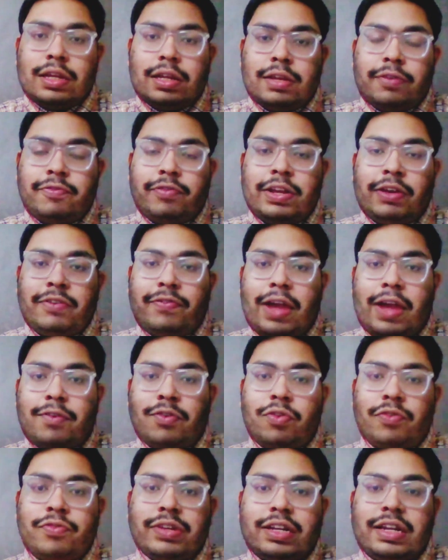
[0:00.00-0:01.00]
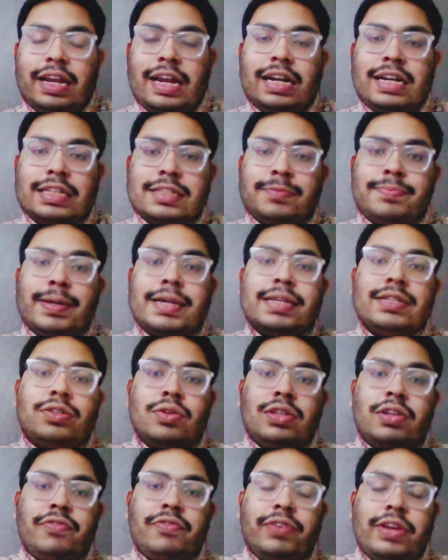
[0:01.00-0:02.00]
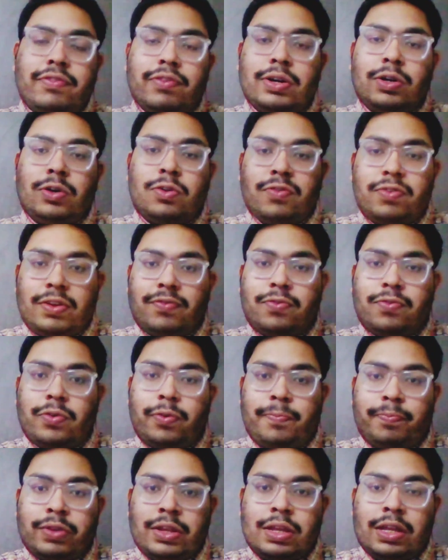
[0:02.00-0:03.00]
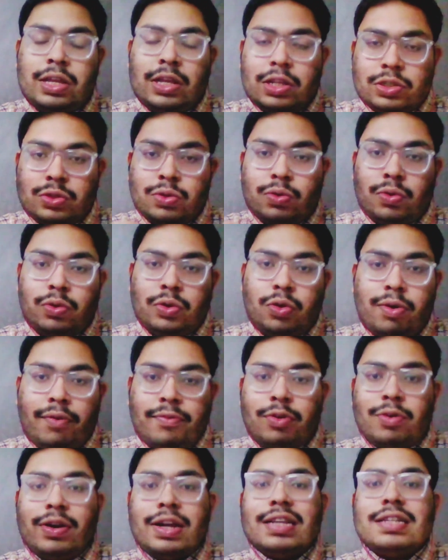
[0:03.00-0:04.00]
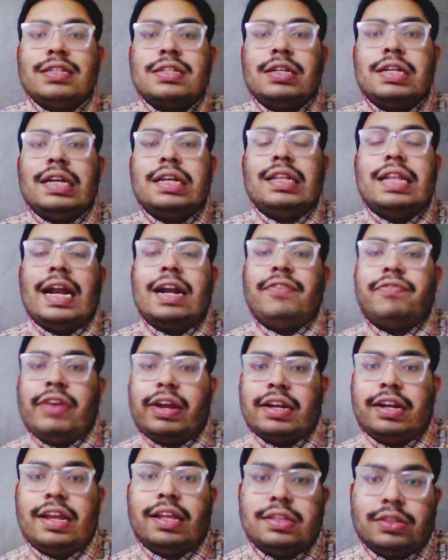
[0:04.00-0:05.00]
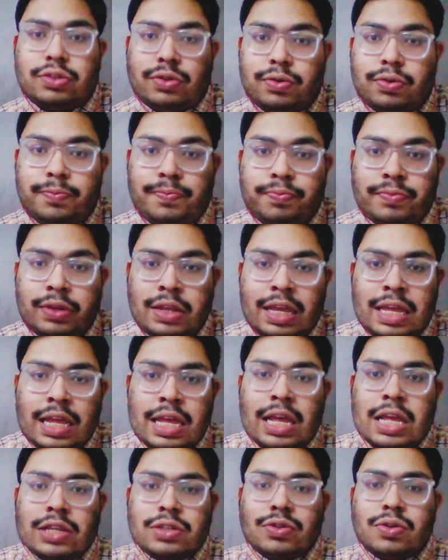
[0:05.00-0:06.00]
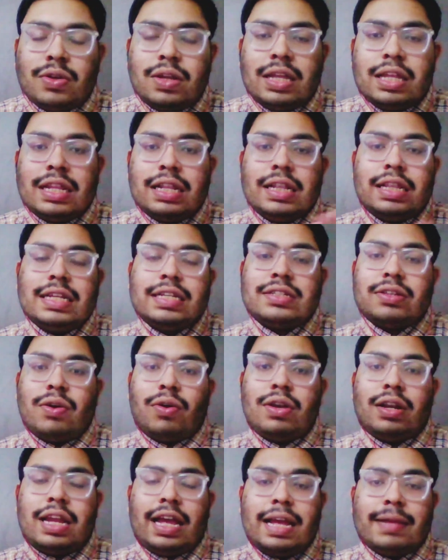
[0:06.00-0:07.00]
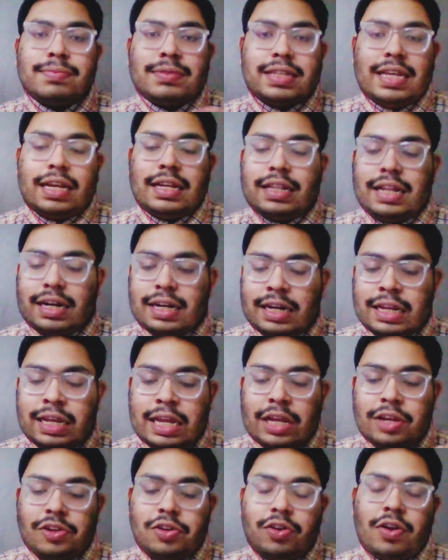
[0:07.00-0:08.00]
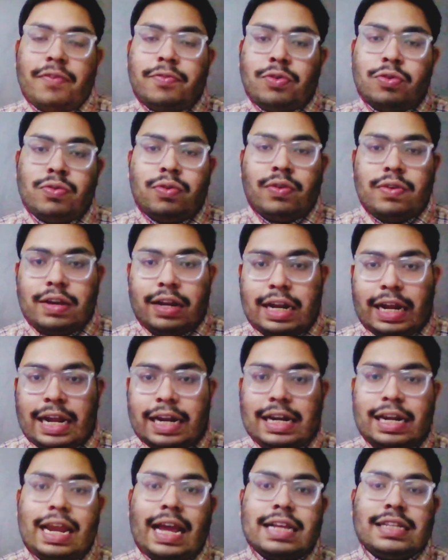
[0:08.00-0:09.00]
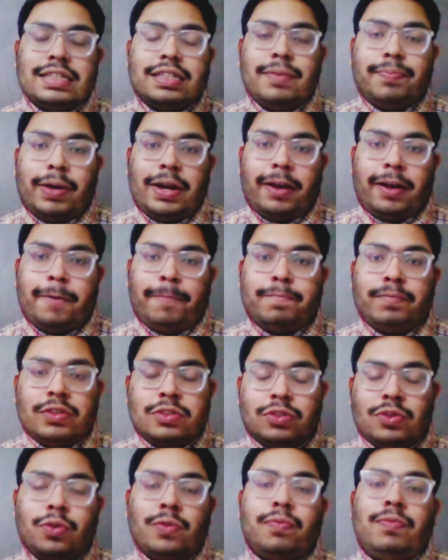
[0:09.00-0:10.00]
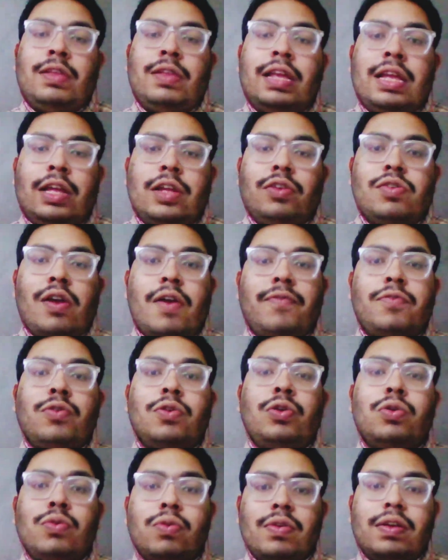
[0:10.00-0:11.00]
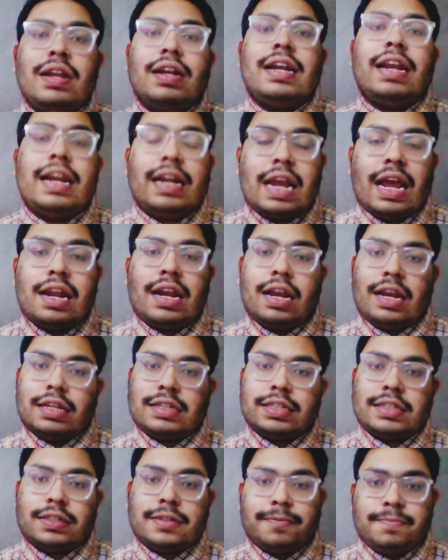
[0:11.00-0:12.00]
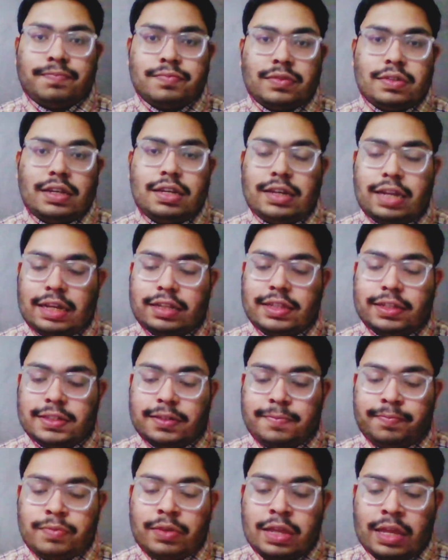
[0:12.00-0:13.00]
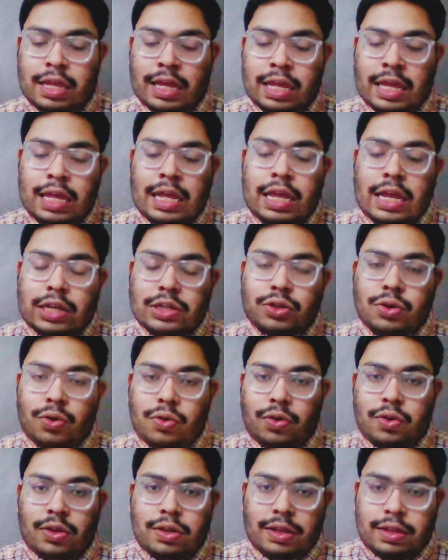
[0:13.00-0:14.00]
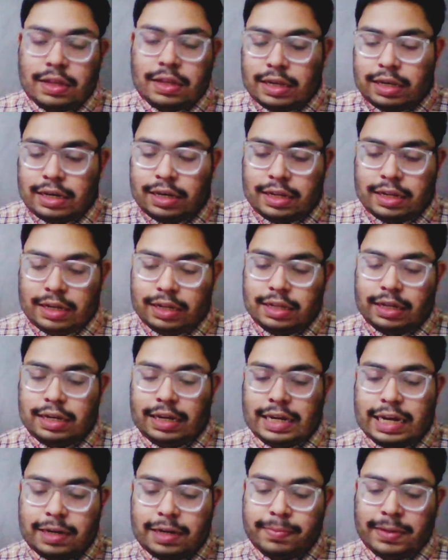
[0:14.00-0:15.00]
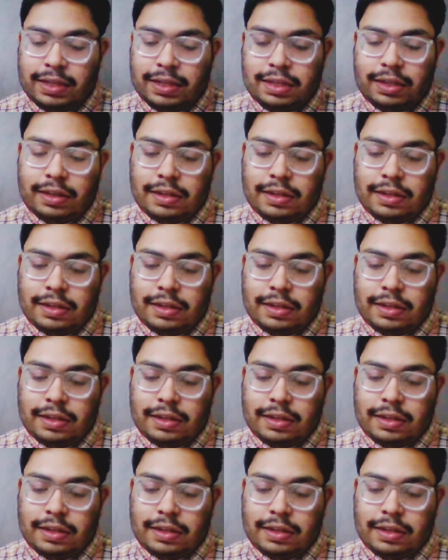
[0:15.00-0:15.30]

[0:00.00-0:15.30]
week 5 to week 8 is based on the week 1 to week 4. So you have to consider that fact also. So this all I'm saying that you have to analyze the pattern. So you have to do data analysis like this. So let me